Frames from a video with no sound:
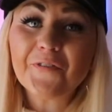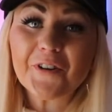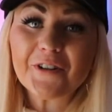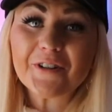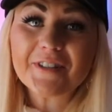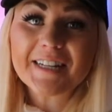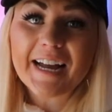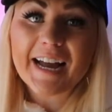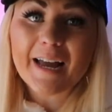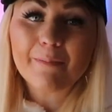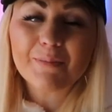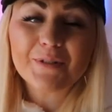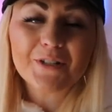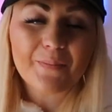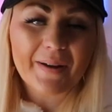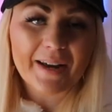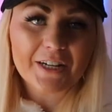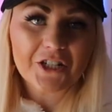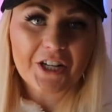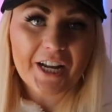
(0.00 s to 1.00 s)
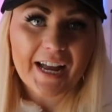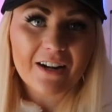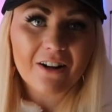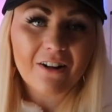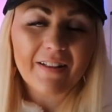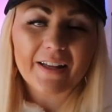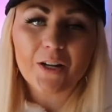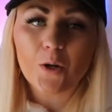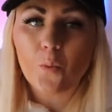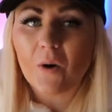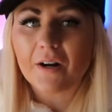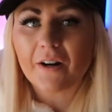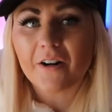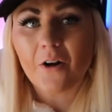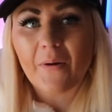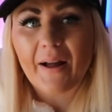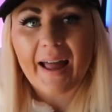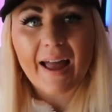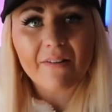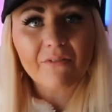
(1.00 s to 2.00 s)
first time to my channel and you wanna
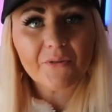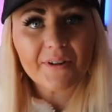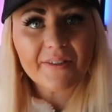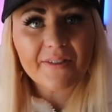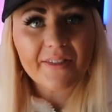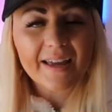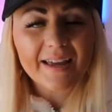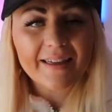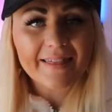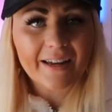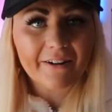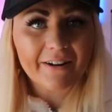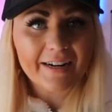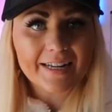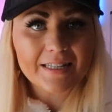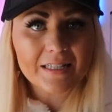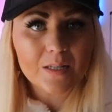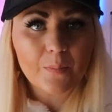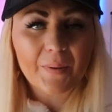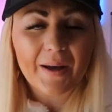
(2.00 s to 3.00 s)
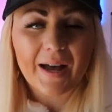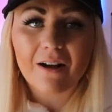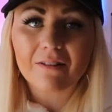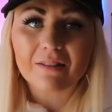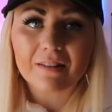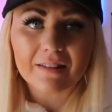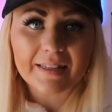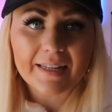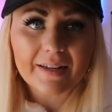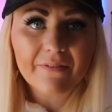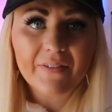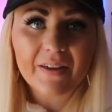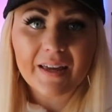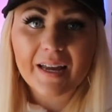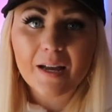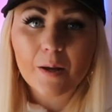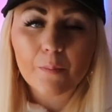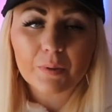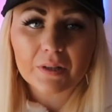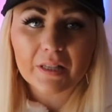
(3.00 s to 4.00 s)
know everything there is about
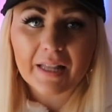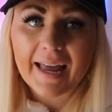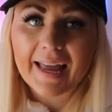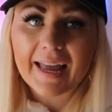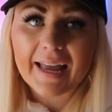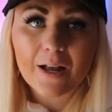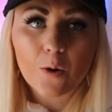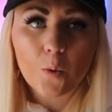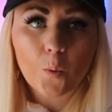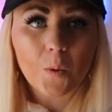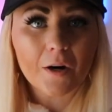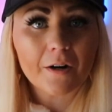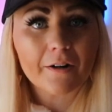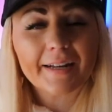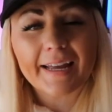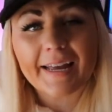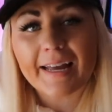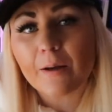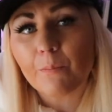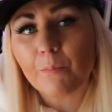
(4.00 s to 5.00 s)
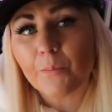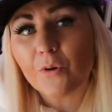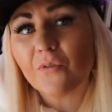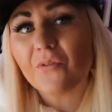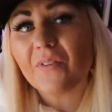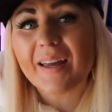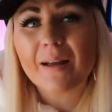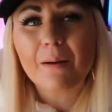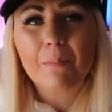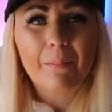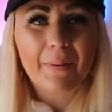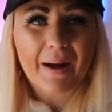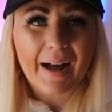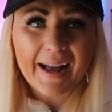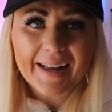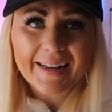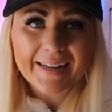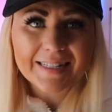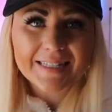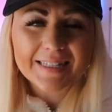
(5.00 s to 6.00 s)
living, playing, working, moving,
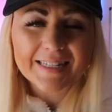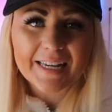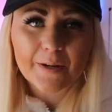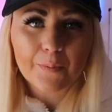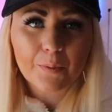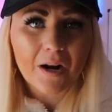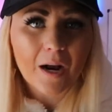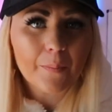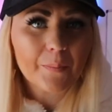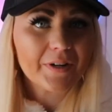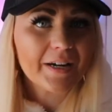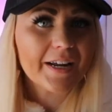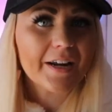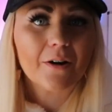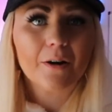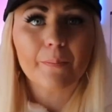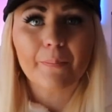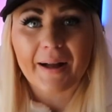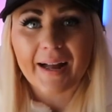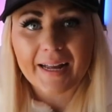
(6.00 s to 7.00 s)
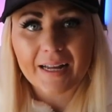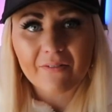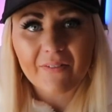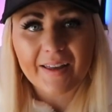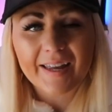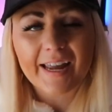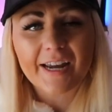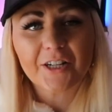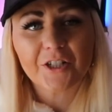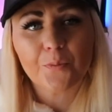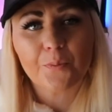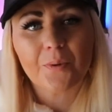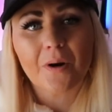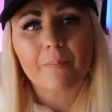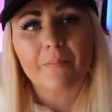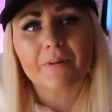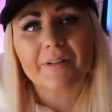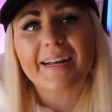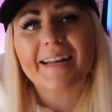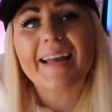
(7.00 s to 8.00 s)
buying a ski property or buying a vacation
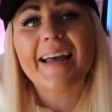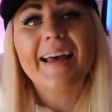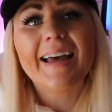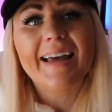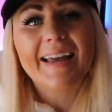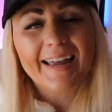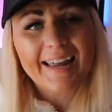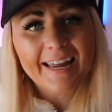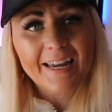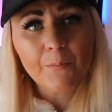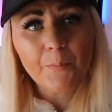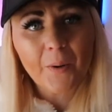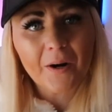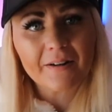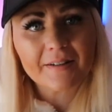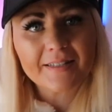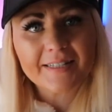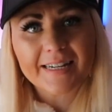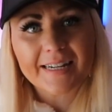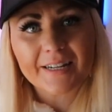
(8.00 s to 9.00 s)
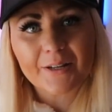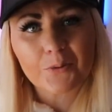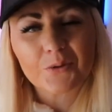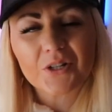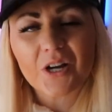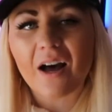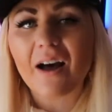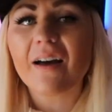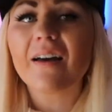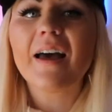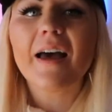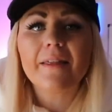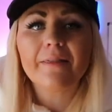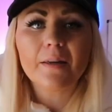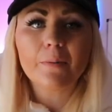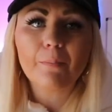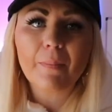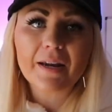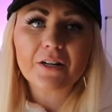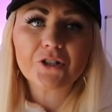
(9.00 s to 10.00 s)
property in Park City, Utah,
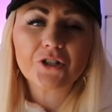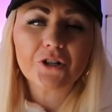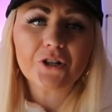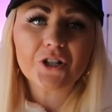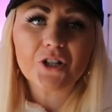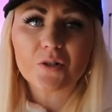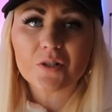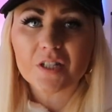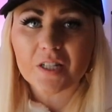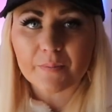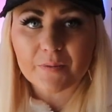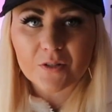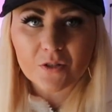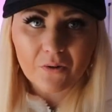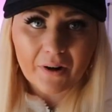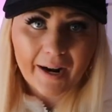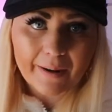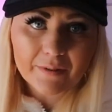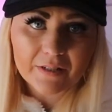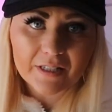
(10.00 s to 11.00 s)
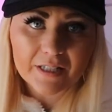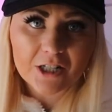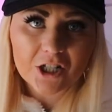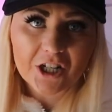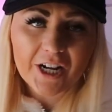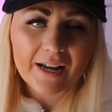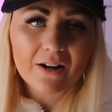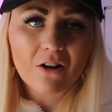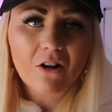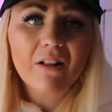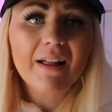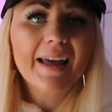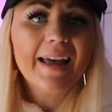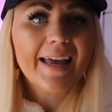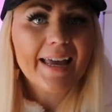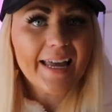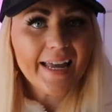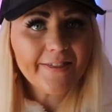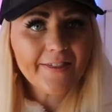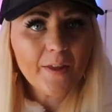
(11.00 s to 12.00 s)
then make sure you subscribe to this channel,
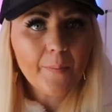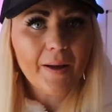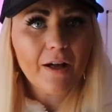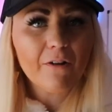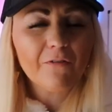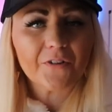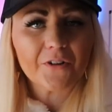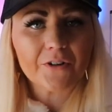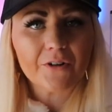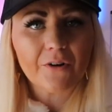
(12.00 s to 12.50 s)
hit the bell for